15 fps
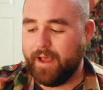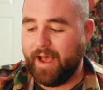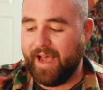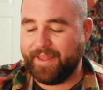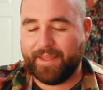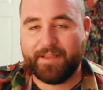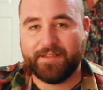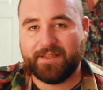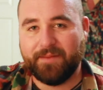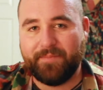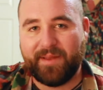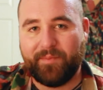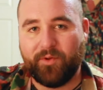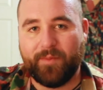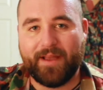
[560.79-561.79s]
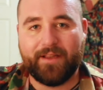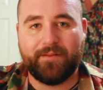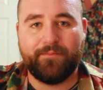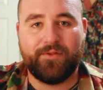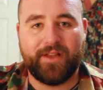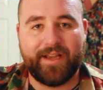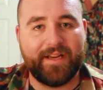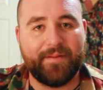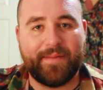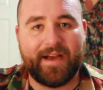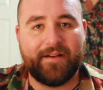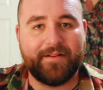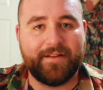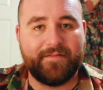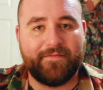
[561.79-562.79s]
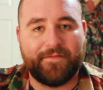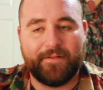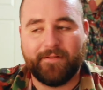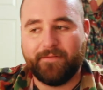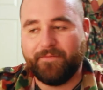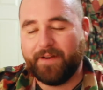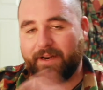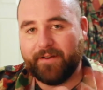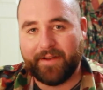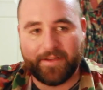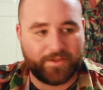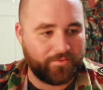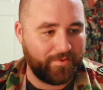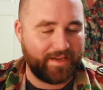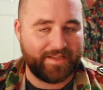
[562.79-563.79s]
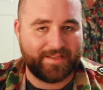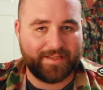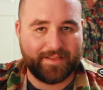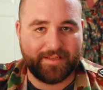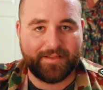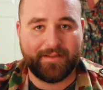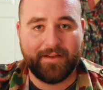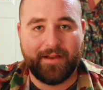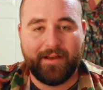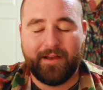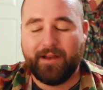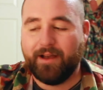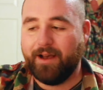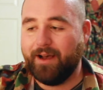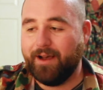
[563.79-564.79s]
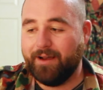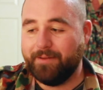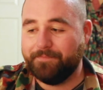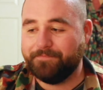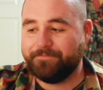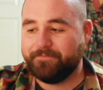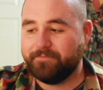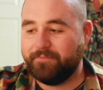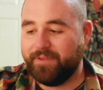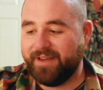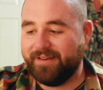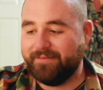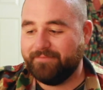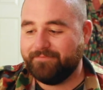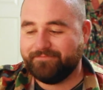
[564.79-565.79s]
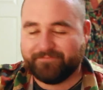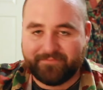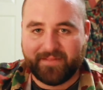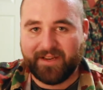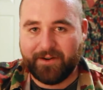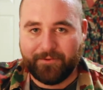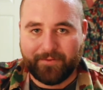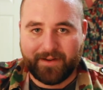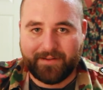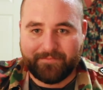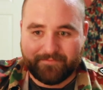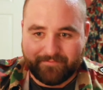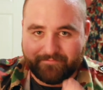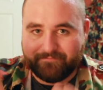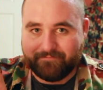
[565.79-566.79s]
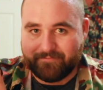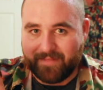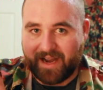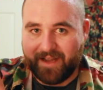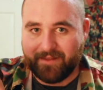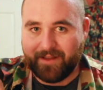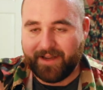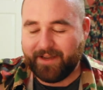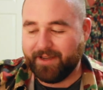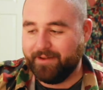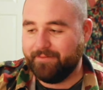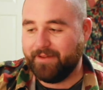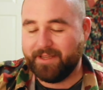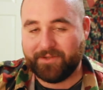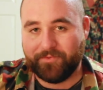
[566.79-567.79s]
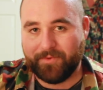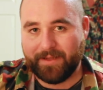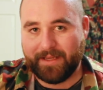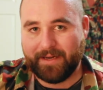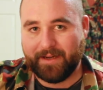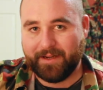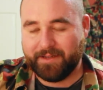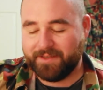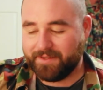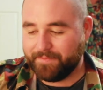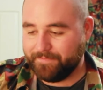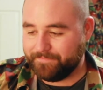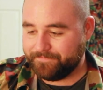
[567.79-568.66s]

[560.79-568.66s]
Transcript: I think some people might complain about it for various reasons, but you know what? I like it. It's really nice.